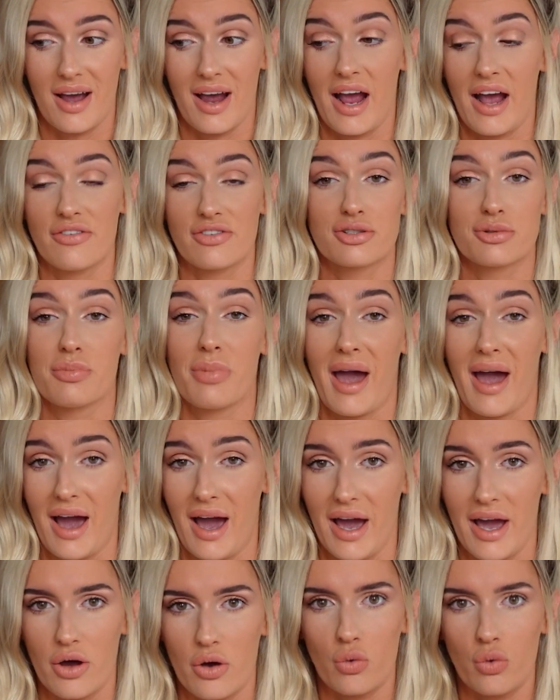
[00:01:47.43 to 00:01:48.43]
I have to
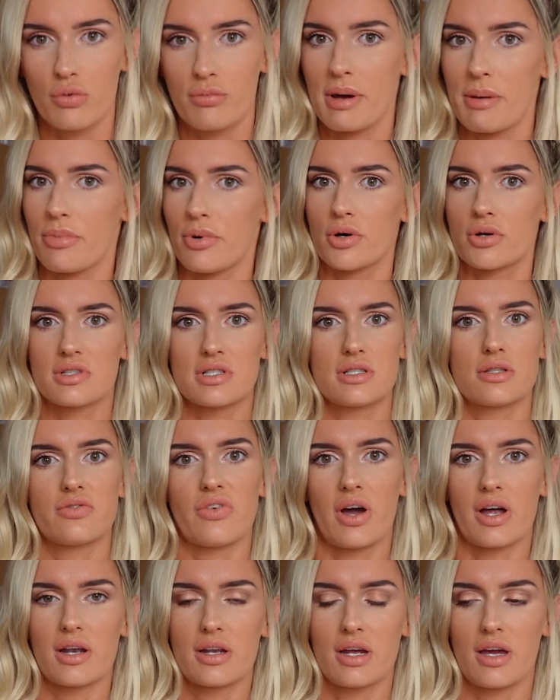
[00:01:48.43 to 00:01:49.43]
pack. All of my boxes
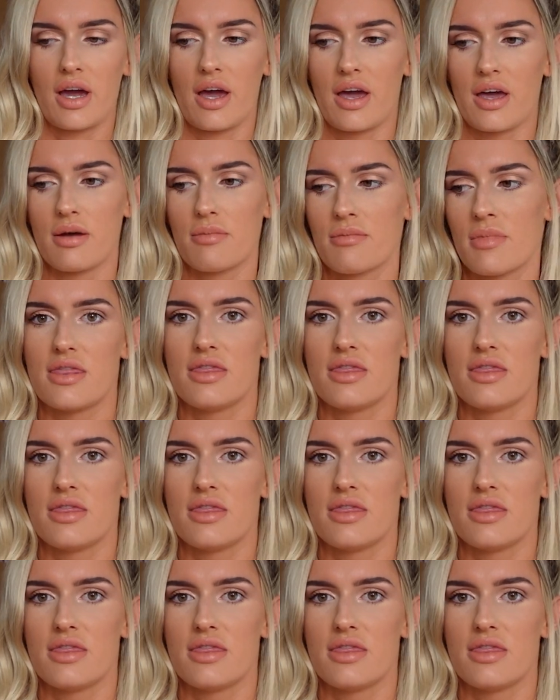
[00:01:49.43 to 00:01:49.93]
finally came.